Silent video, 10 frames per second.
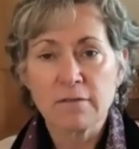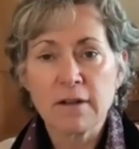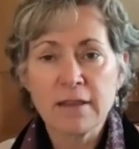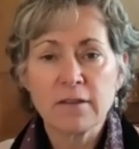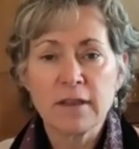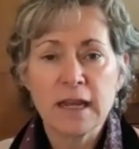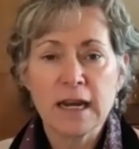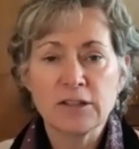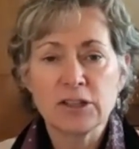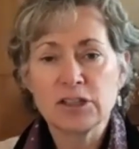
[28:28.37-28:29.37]
Rather than
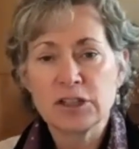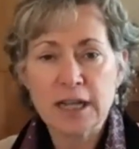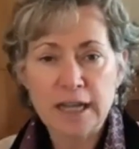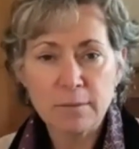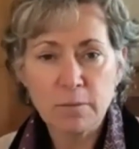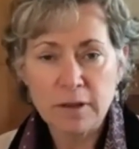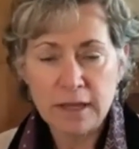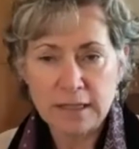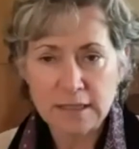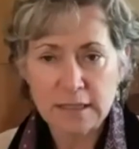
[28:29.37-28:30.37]
I just check in with
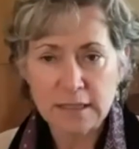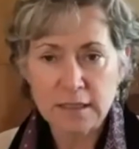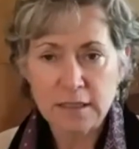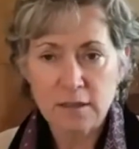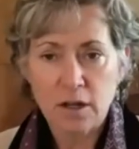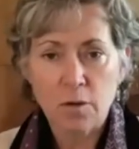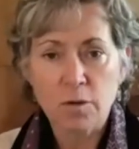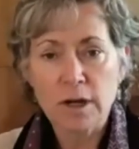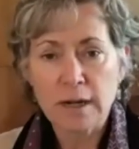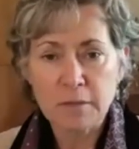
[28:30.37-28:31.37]
essence, oh
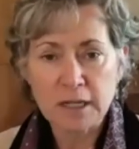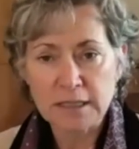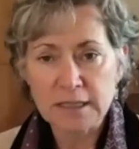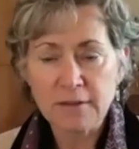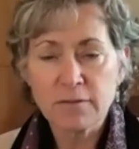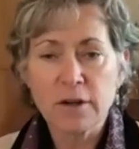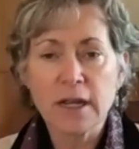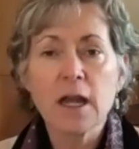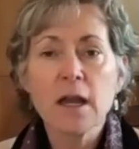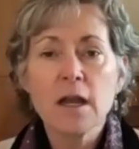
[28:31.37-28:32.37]
good, I'm not
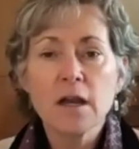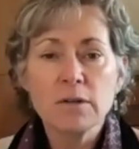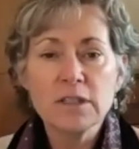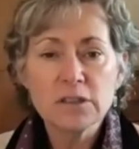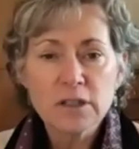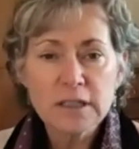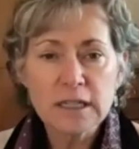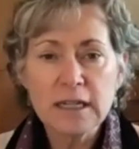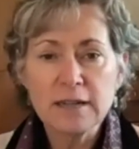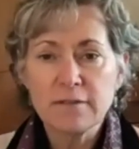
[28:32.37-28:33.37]
suffering. We start to
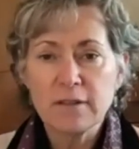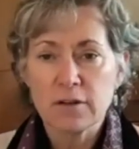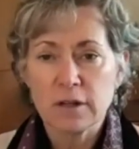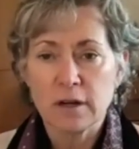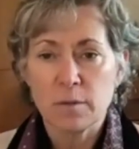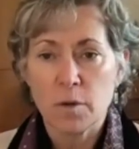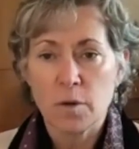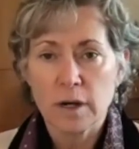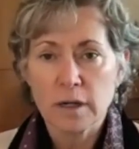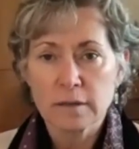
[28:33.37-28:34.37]
live there a little
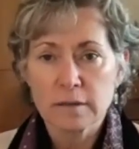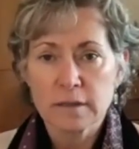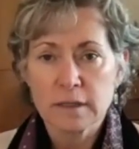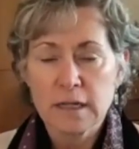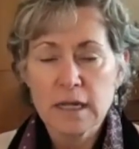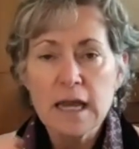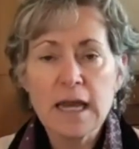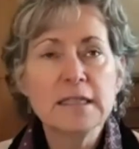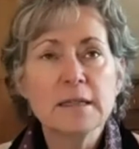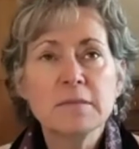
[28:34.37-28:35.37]
more.
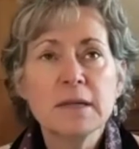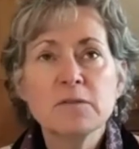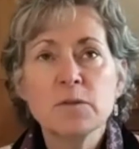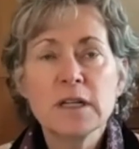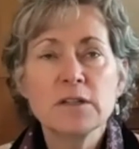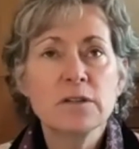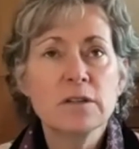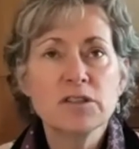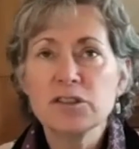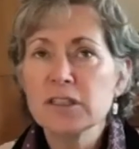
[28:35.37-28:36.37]
And sometimes we can do
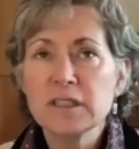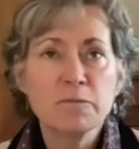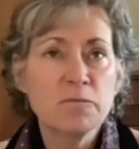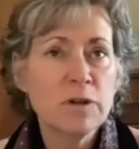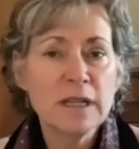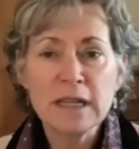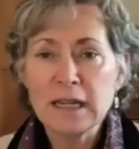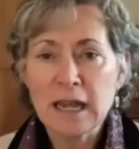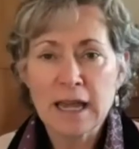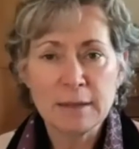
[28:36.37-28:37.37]
this just in really
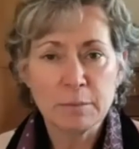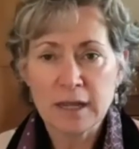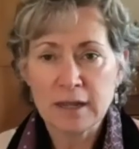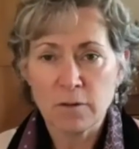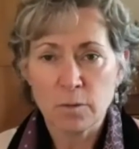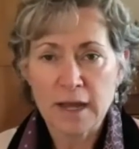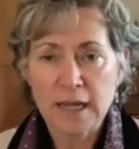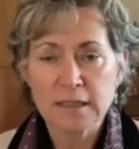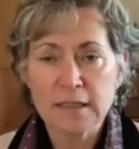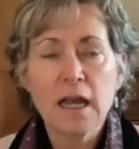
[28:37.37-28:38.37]
light, playful
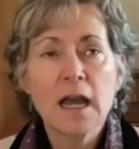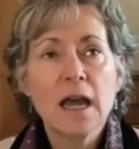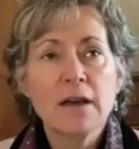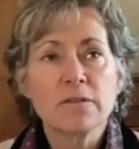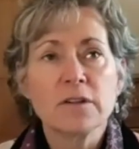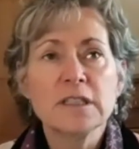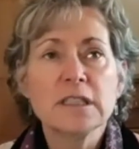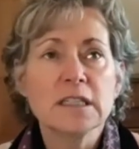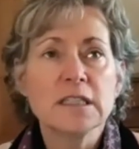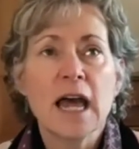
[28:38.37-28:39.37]
ways. For
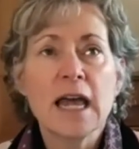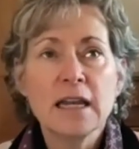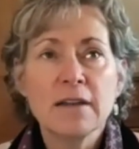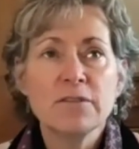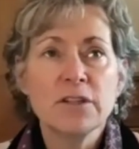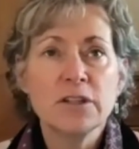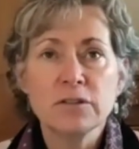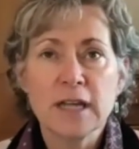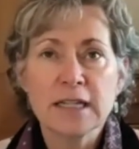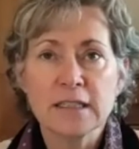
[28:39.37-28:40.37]
instance, I love to
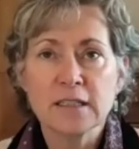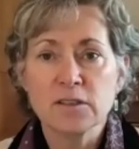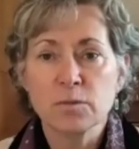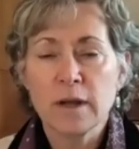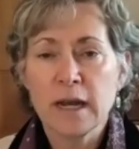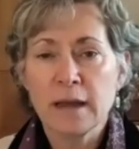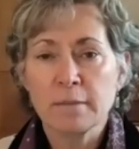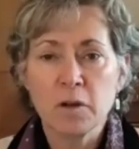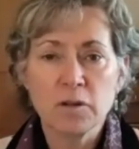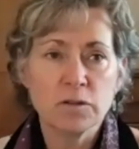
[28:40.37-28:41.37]
use essence when
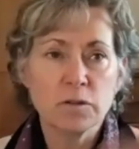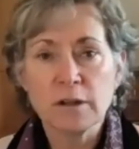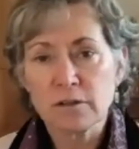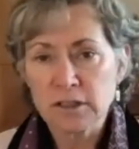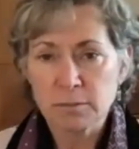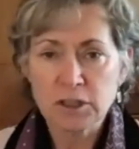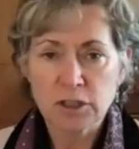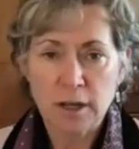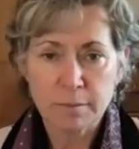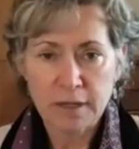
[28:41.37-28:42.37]
I'm doing Christmas
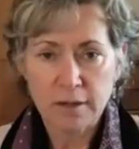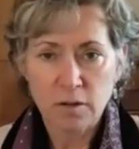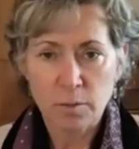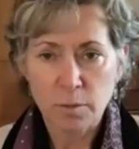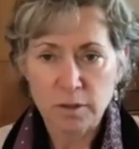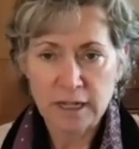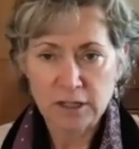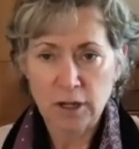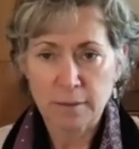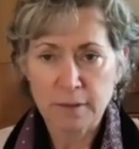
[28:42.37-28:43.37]
shopping or birthday
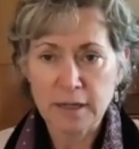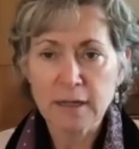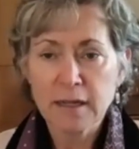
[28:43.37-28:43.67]
shopping.